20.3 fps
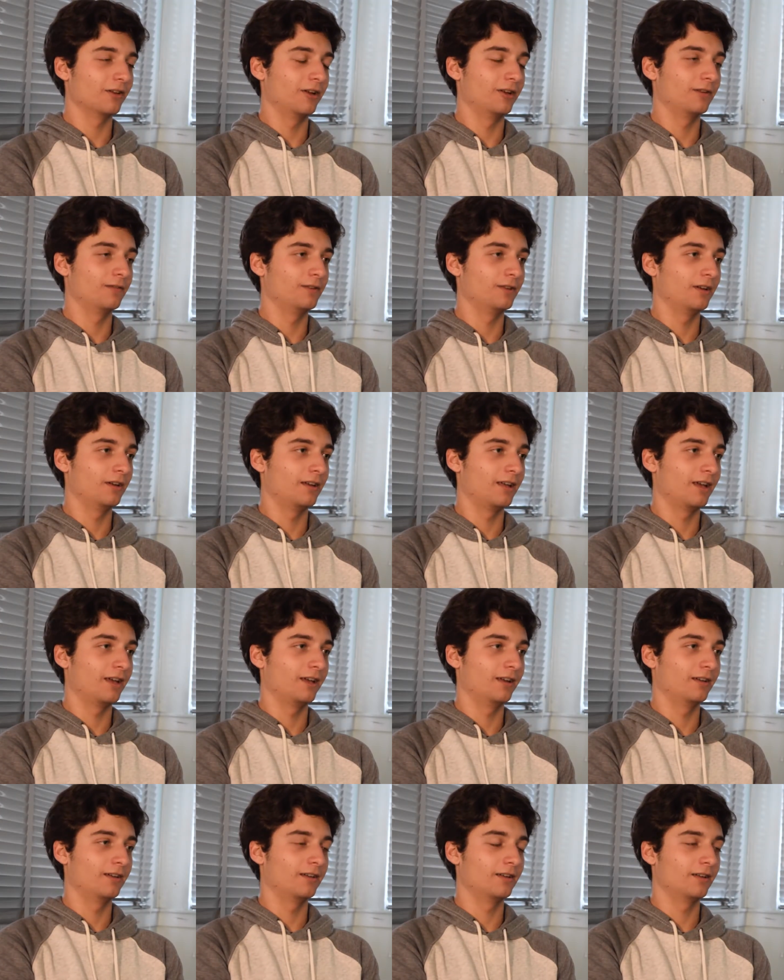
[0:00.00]
interview
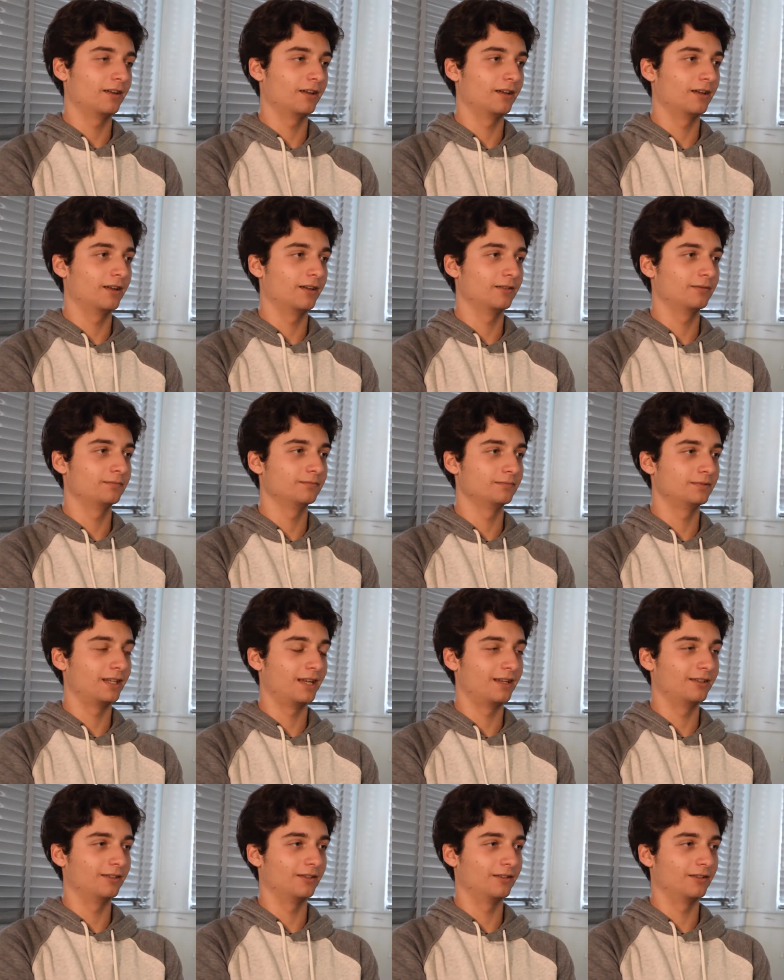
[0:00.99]
today, uh,
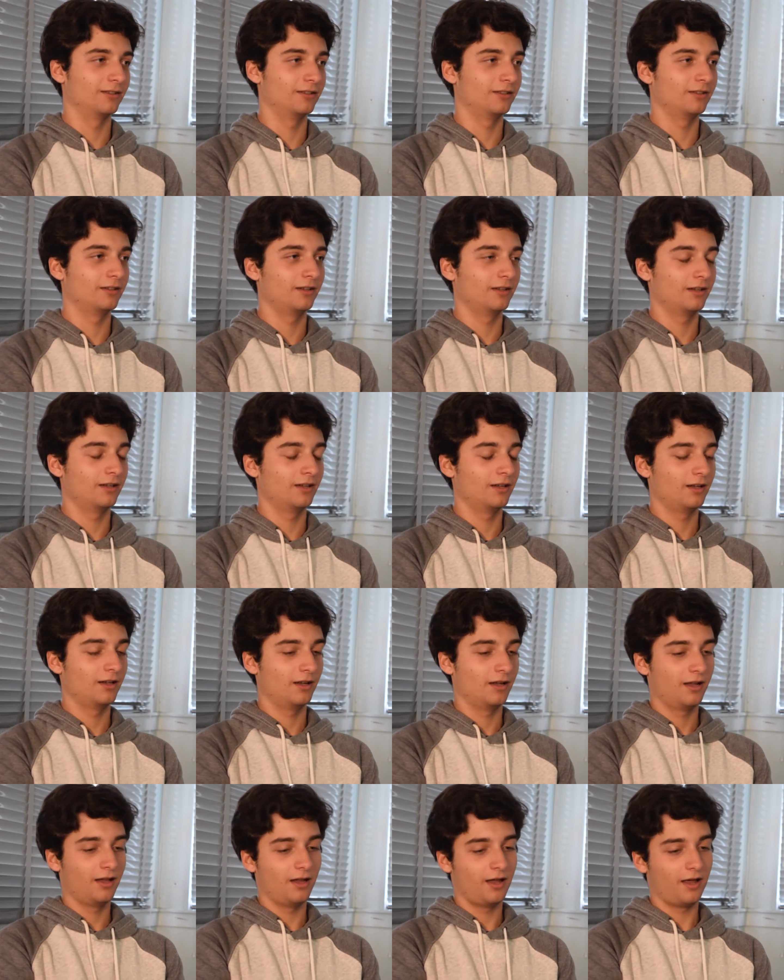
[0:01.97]
Daniel.
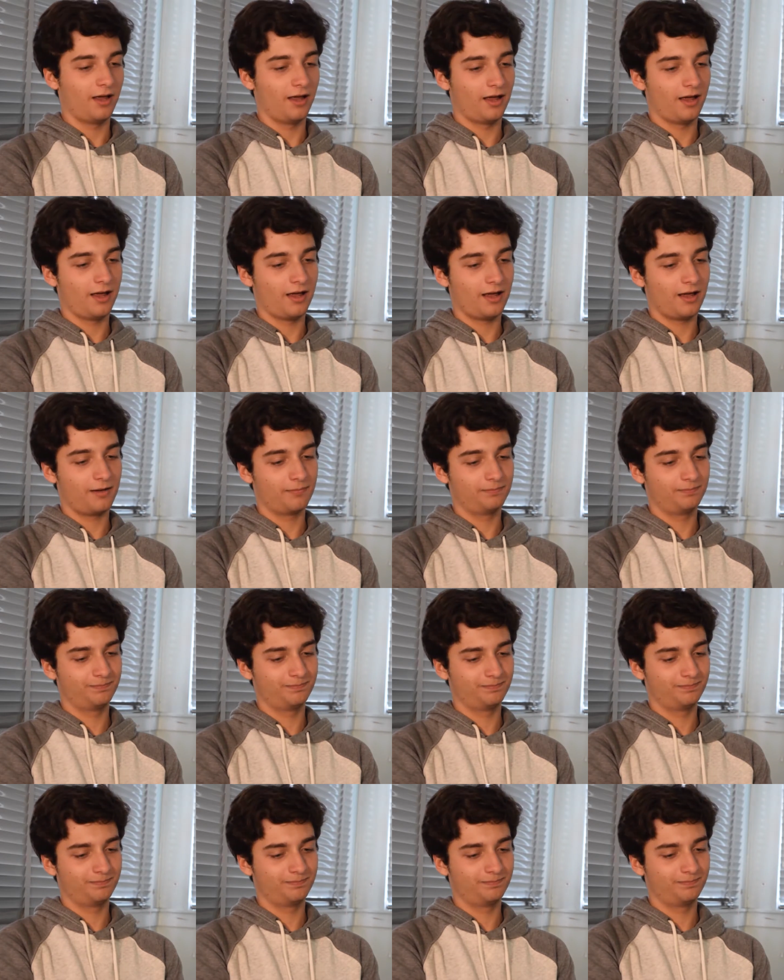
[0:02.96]
Uh,